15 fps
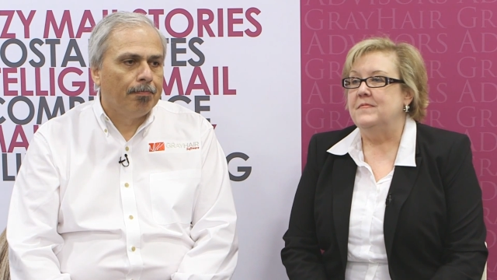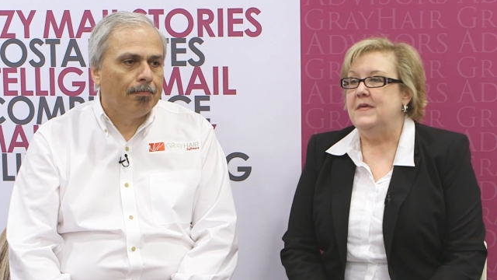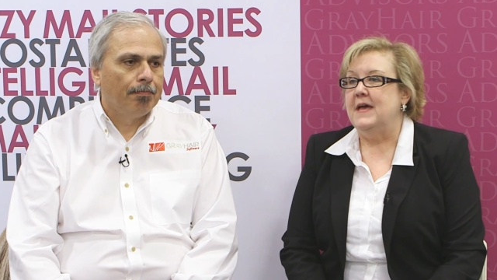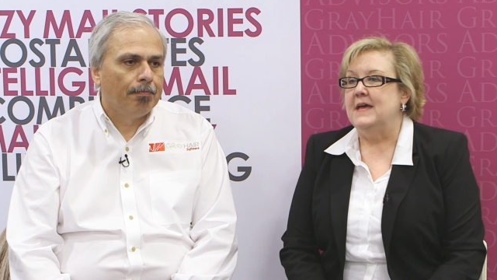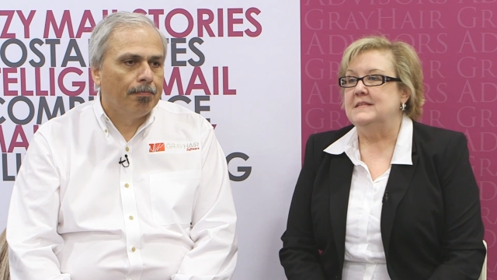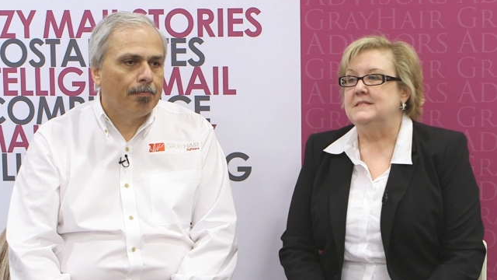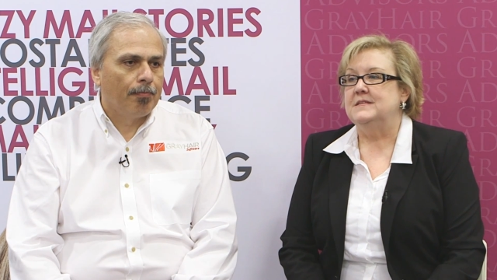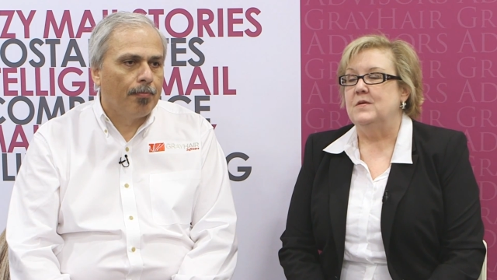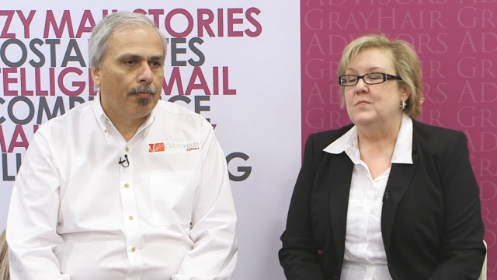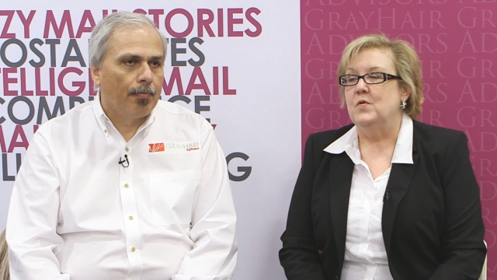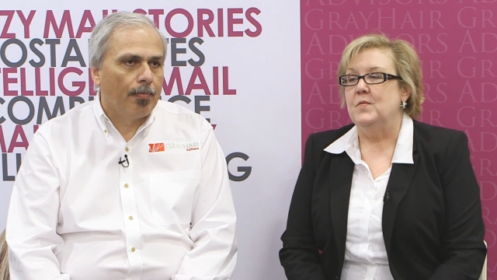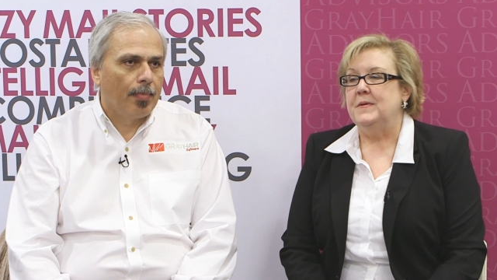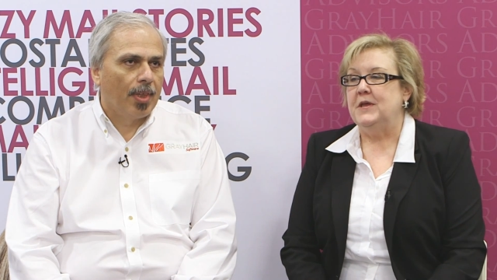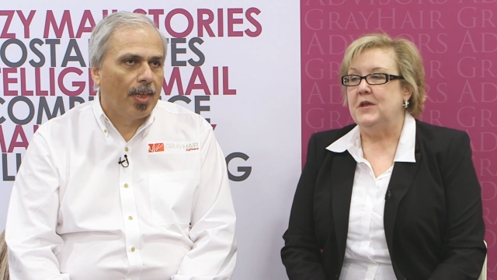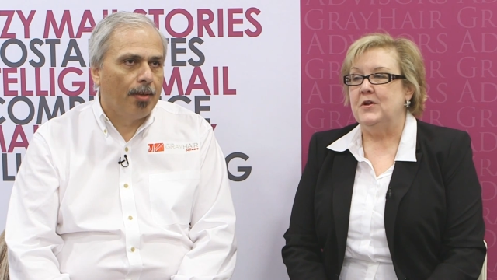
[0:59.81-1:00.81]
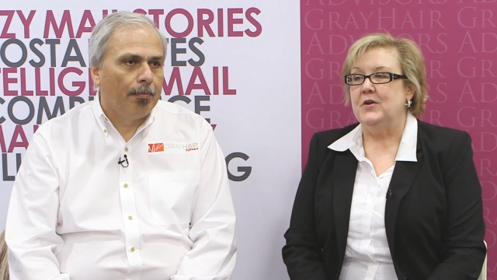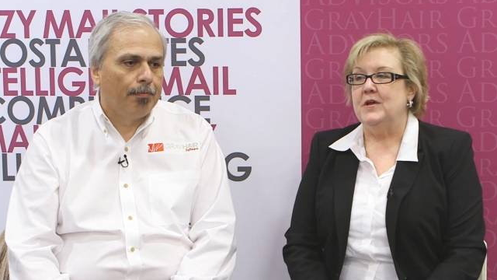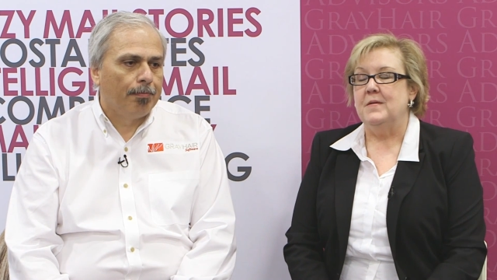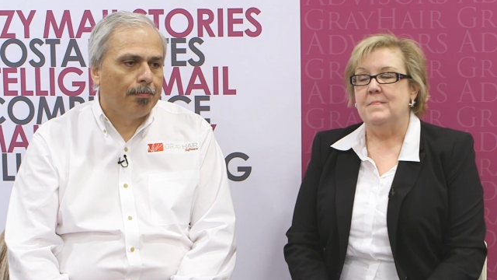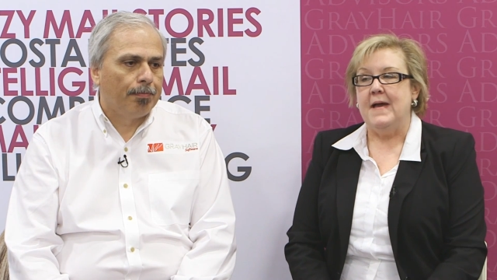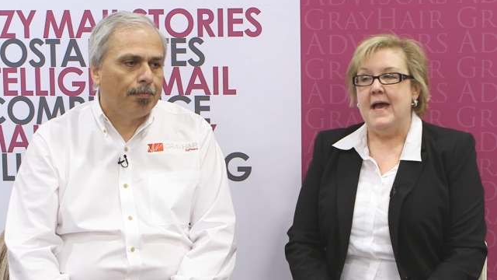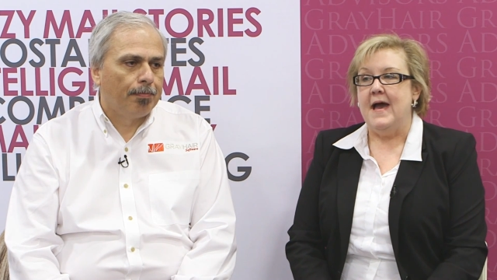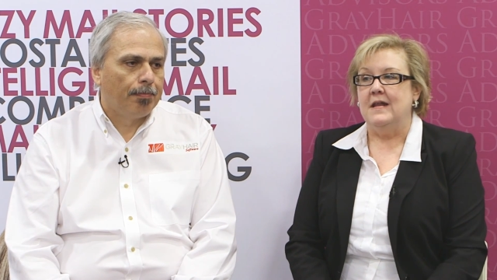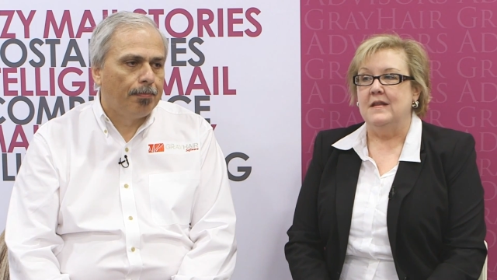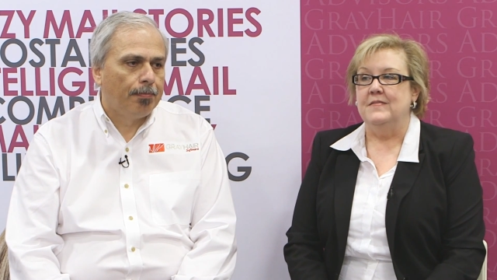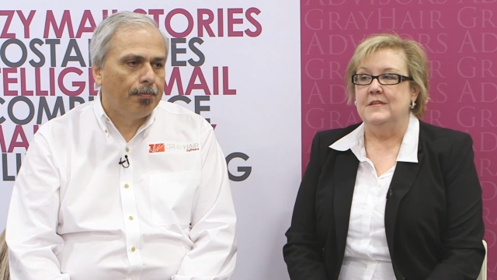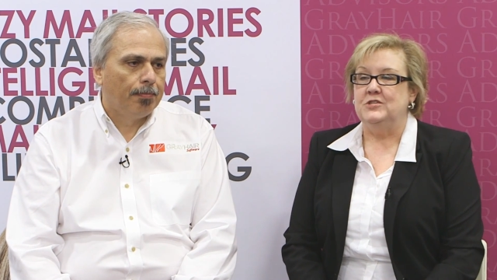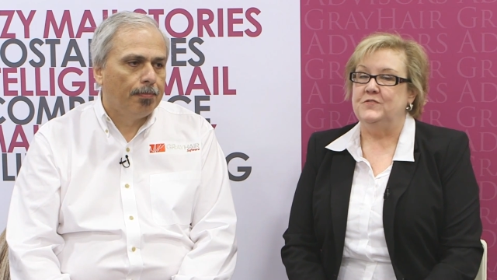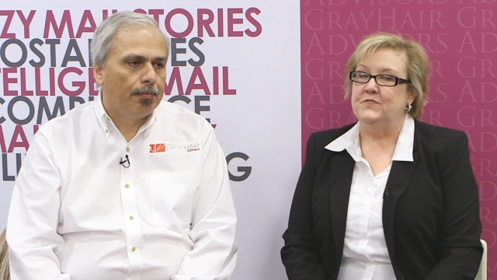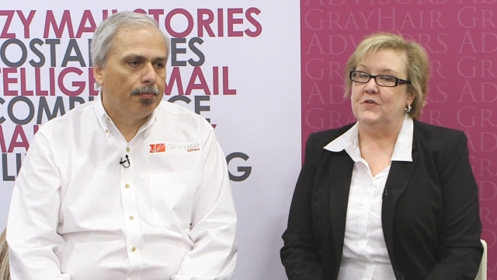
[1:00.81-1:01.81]
Speaker 1: that uh, we'll be hearing about
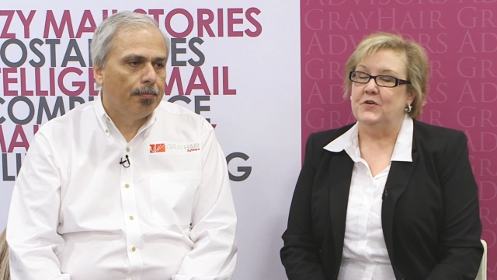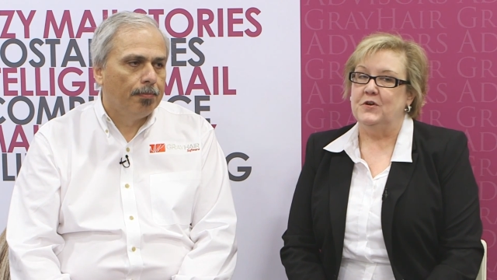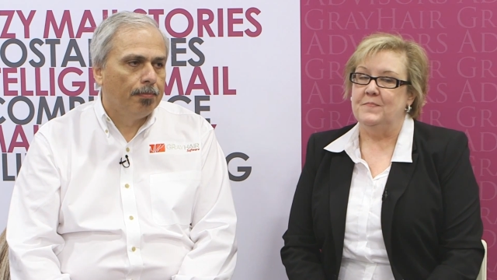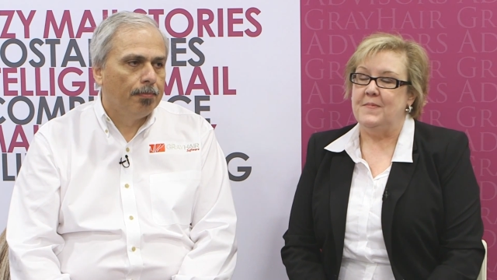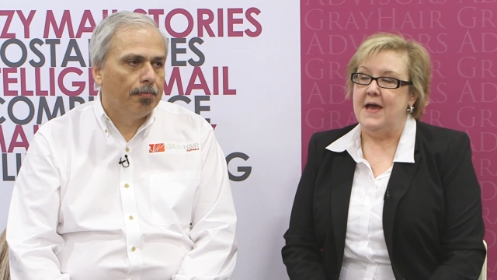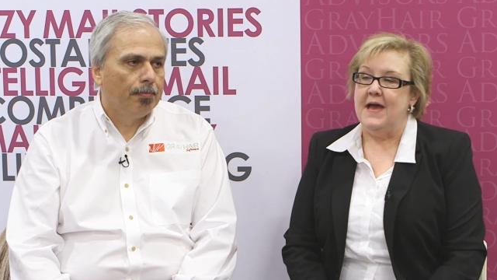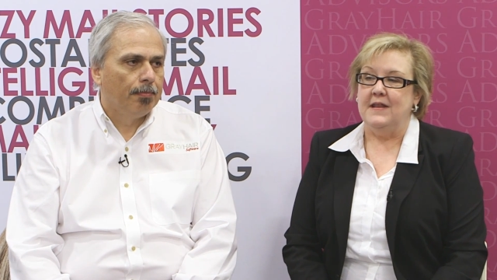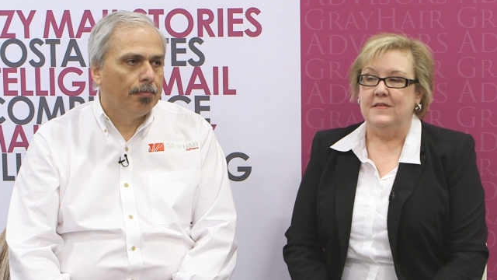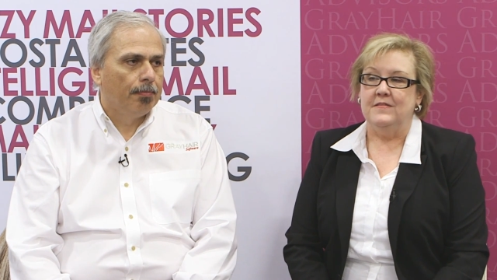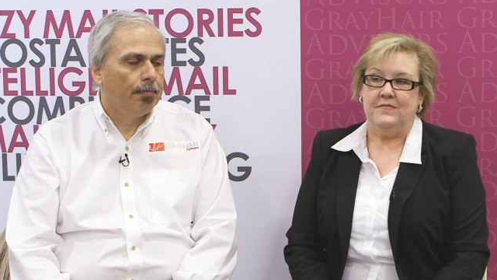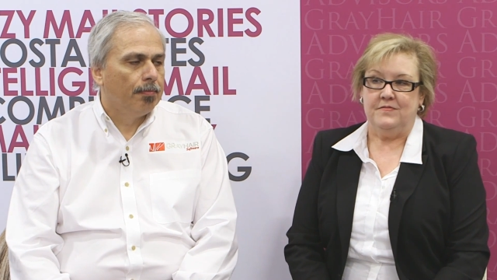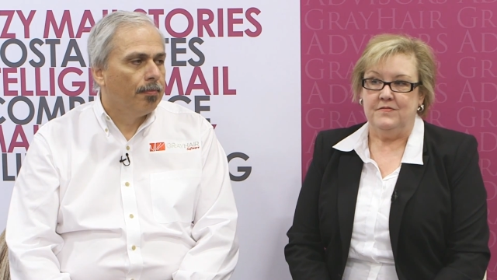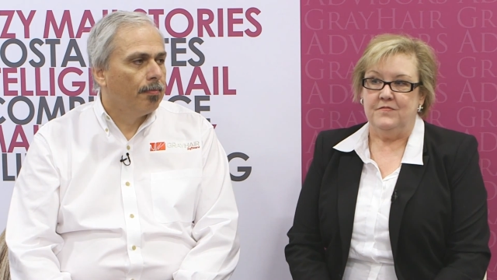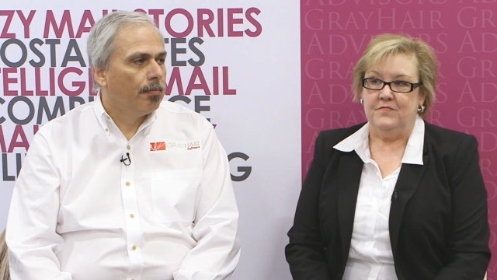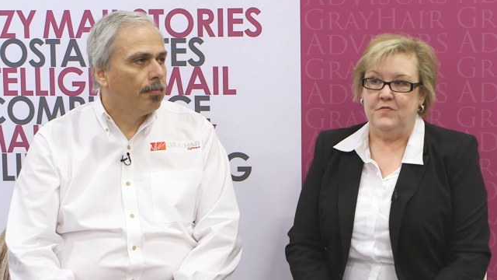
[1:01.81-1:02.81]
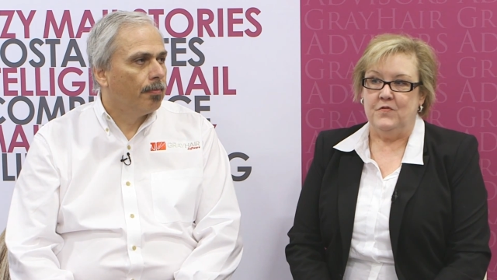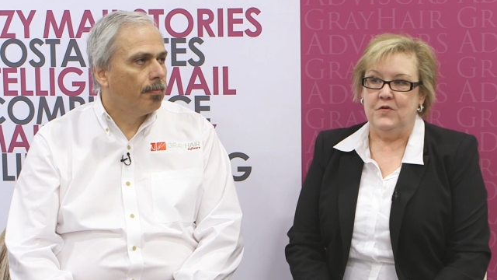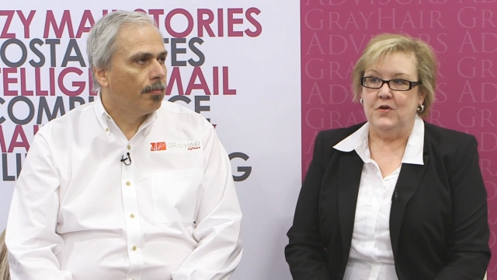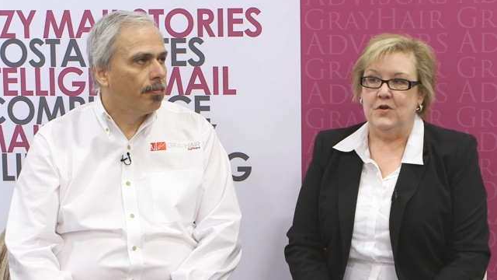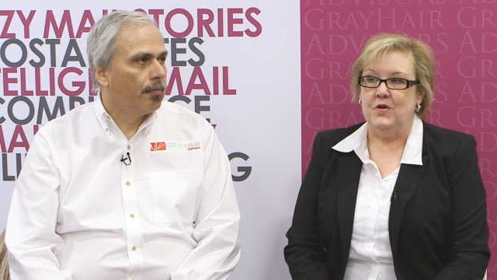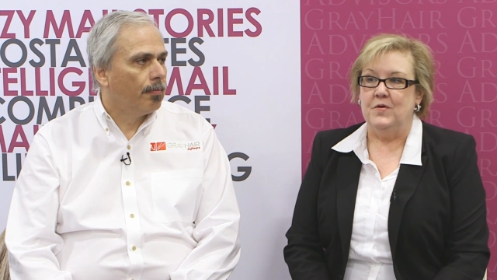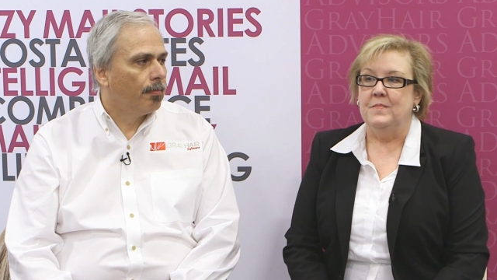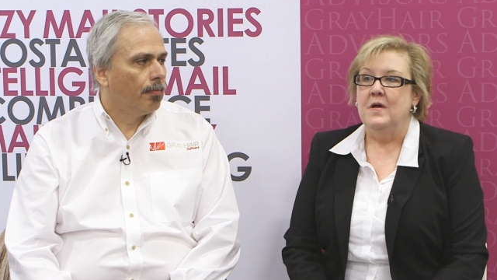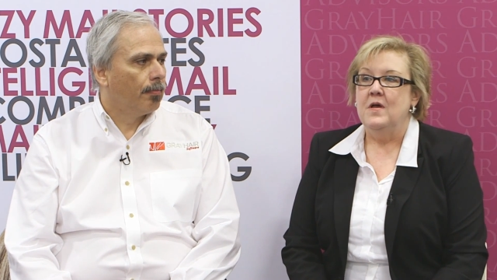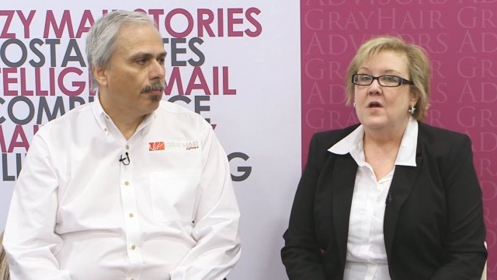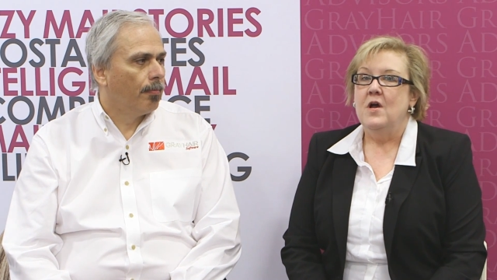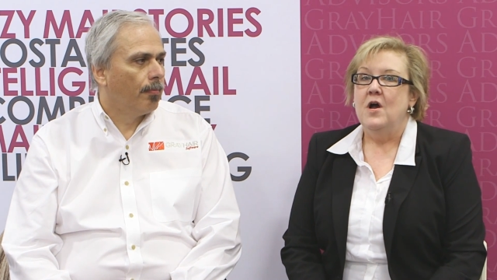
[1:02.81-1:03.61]
and that you've heard about at the forum